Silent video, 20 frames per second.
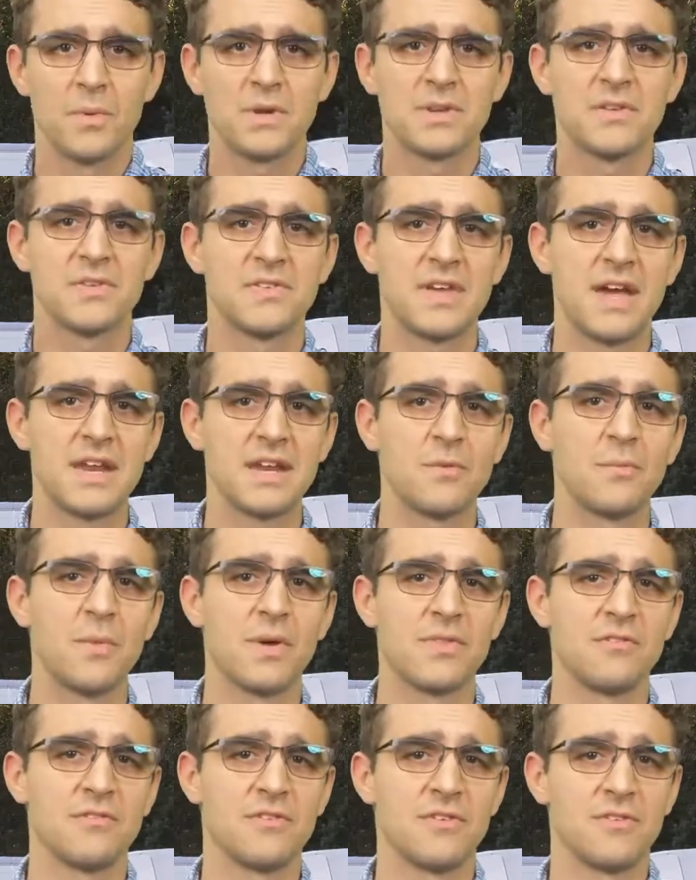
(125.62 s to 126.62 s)
When deciding
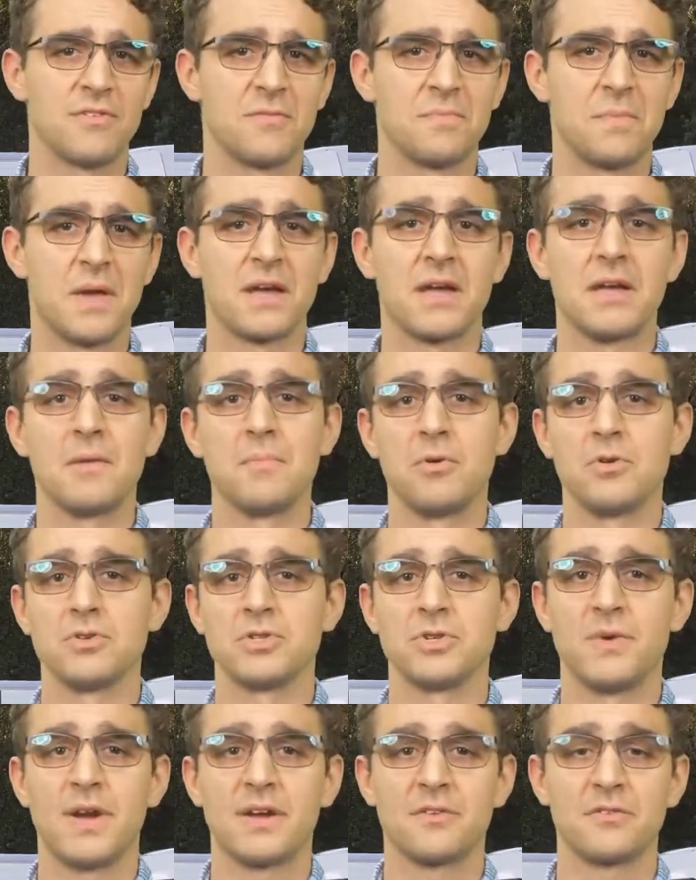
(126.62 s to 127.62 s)
whether to spec a
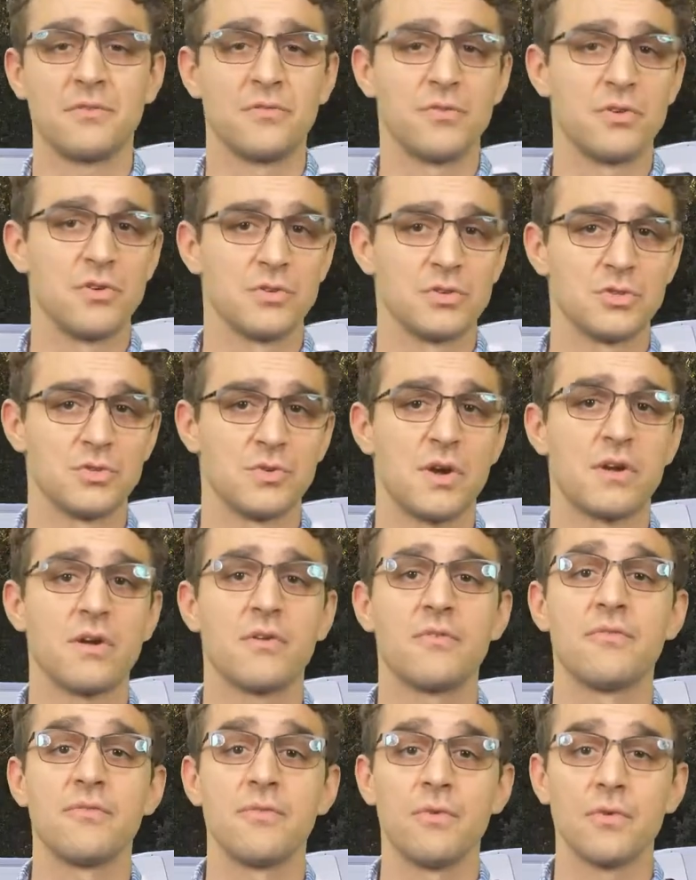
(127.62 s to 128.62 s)
pusher axle for your
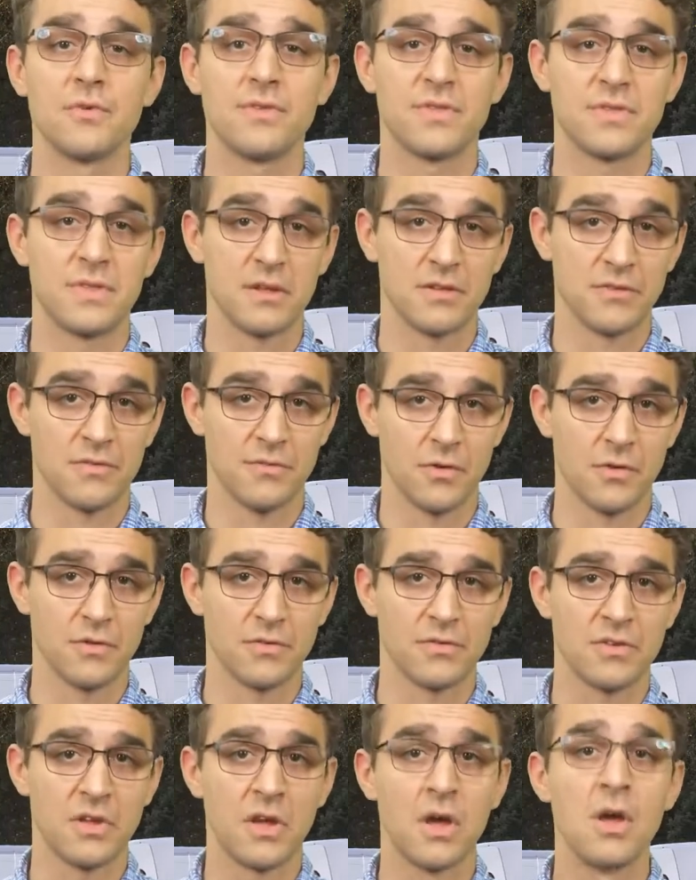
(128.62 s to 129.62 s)
truck, first things
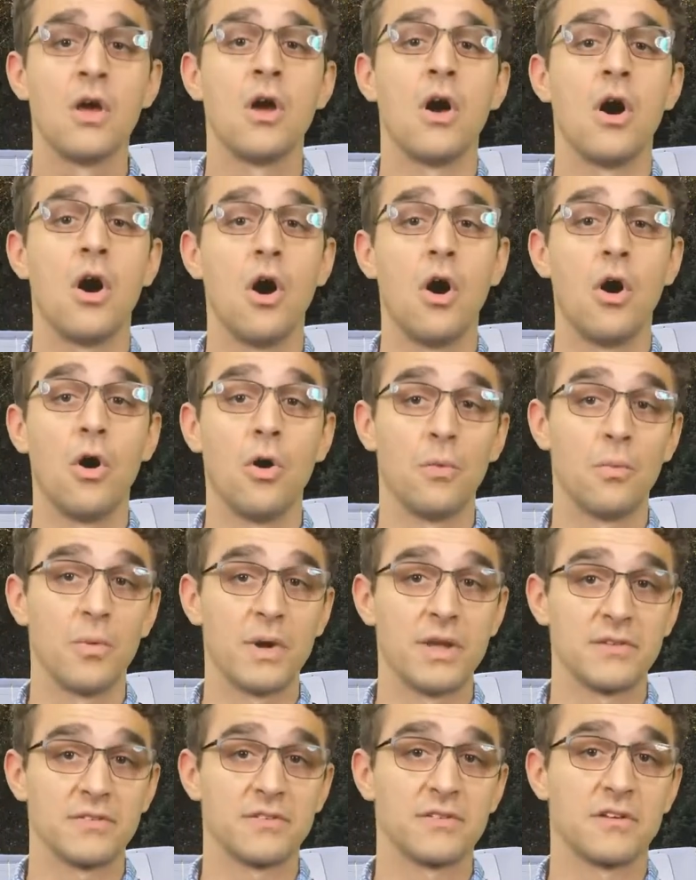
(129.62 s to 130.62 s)
first.
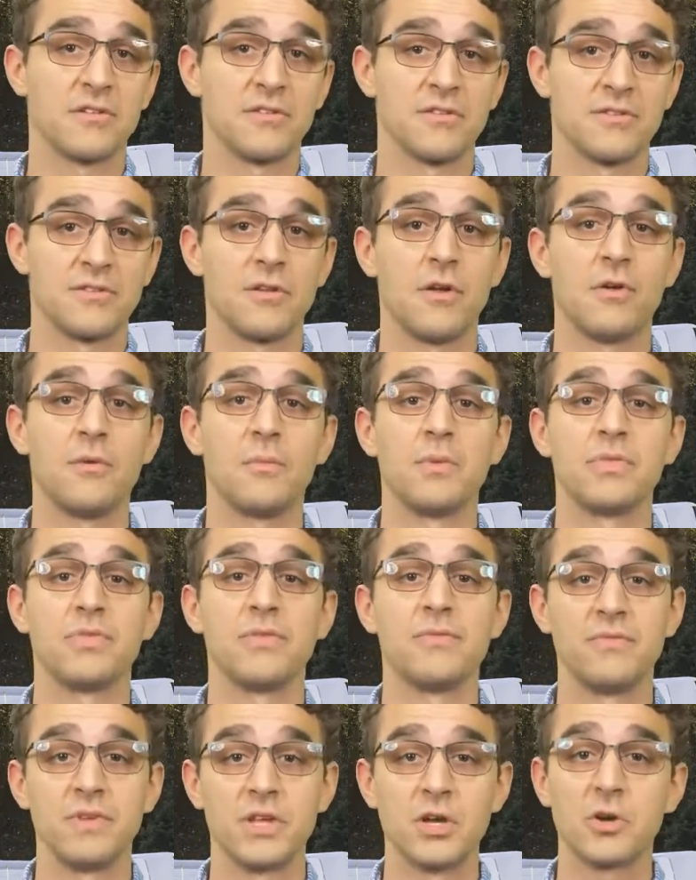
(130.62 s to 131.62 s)
Always consult with
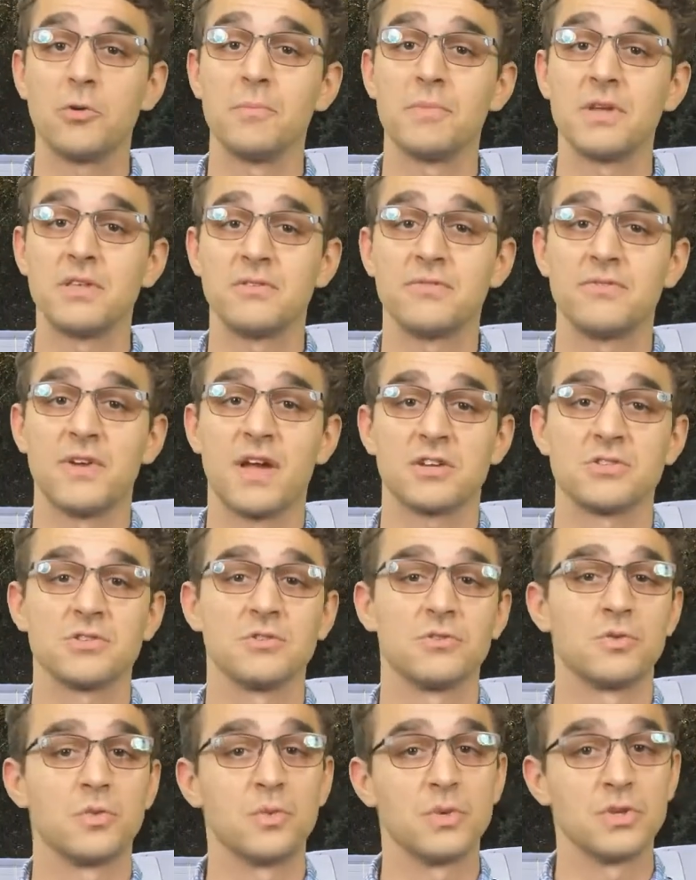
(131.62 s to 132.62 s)
the vehicle
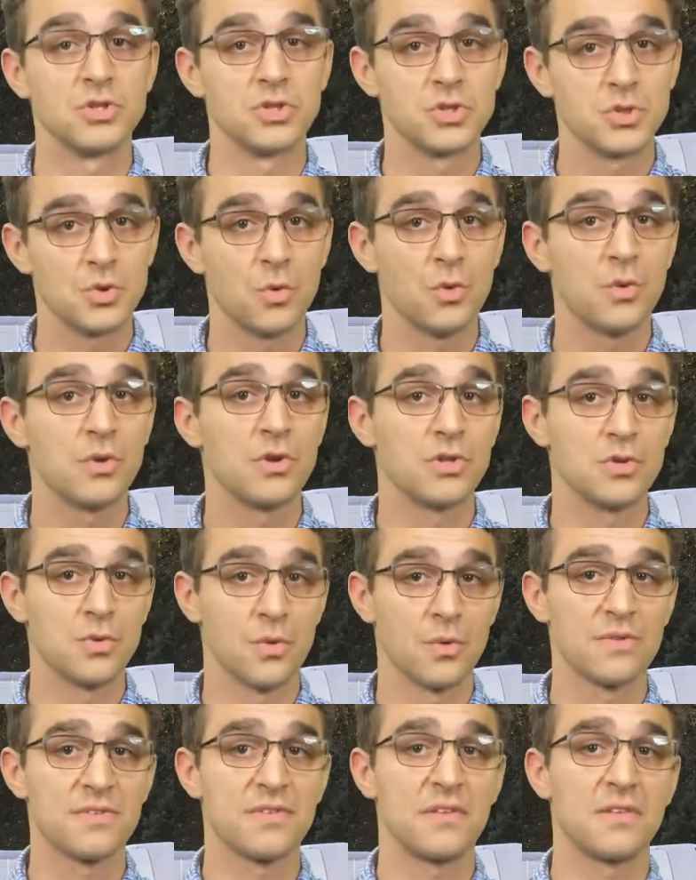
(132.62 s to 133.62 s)
manufacturer to ensure
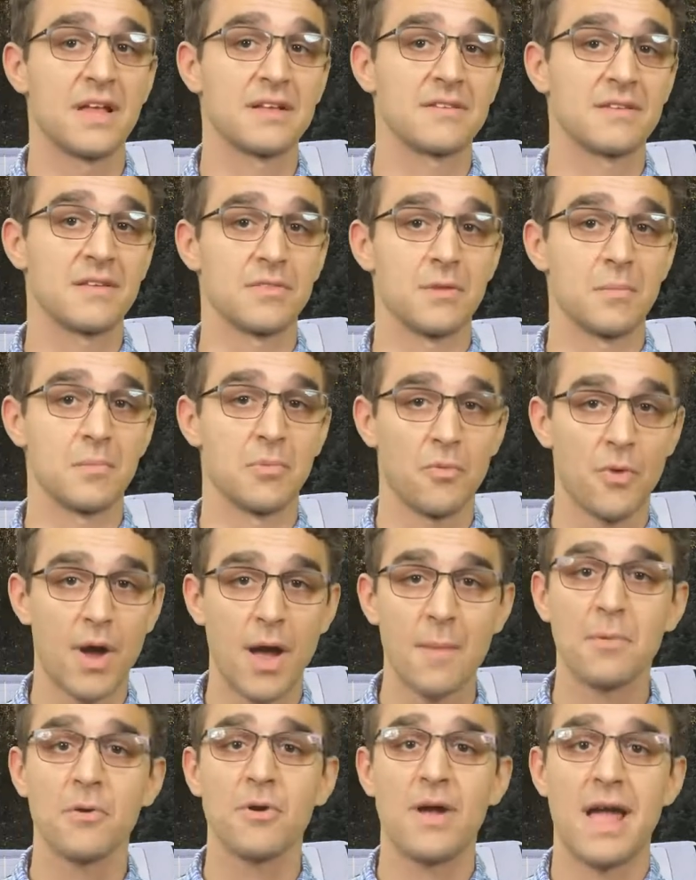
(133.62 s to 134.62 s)
you're selecting the
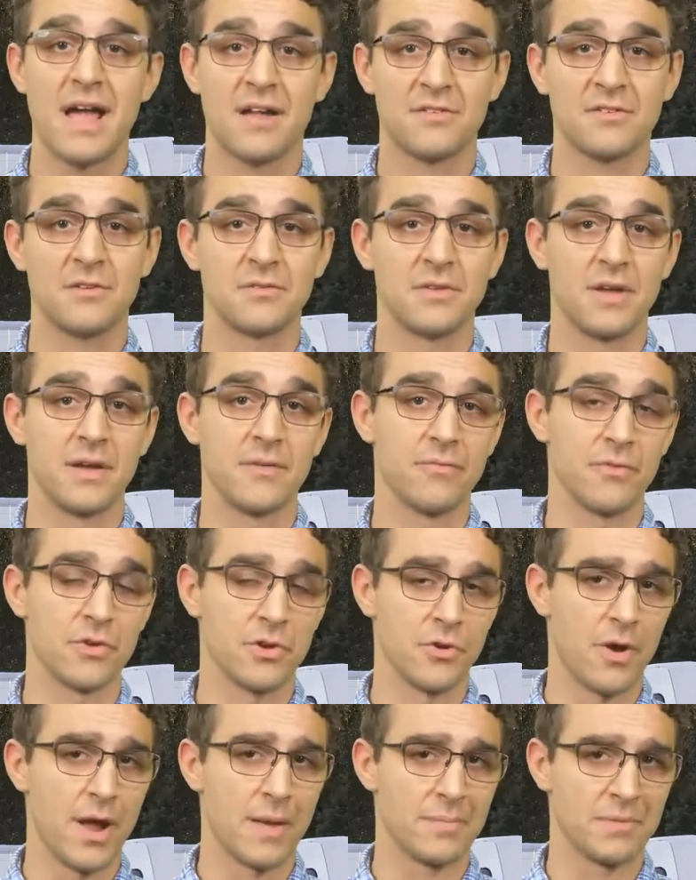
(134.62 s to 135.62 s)
proper axle type for
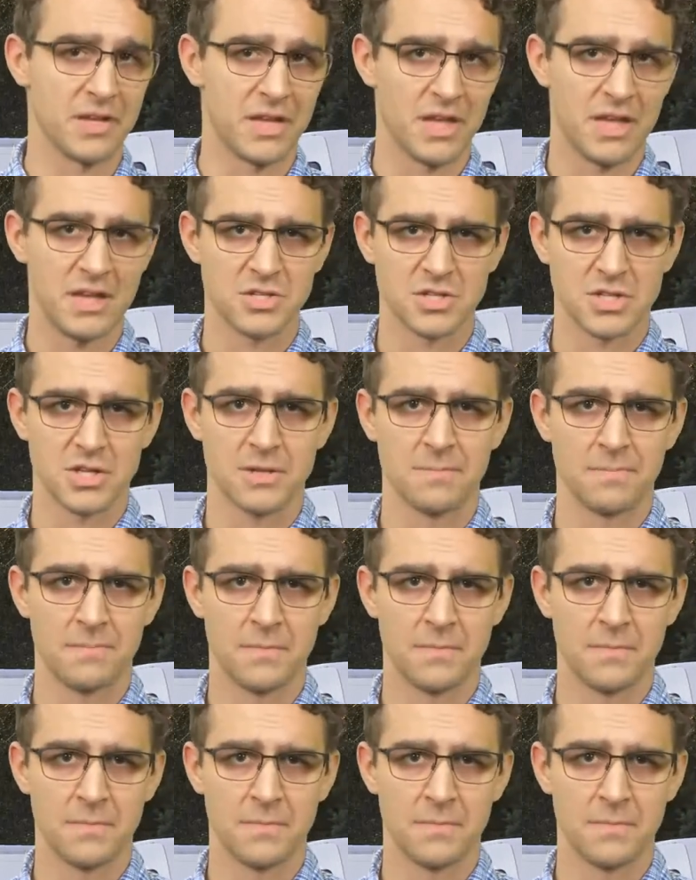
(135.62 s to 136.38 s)
your application.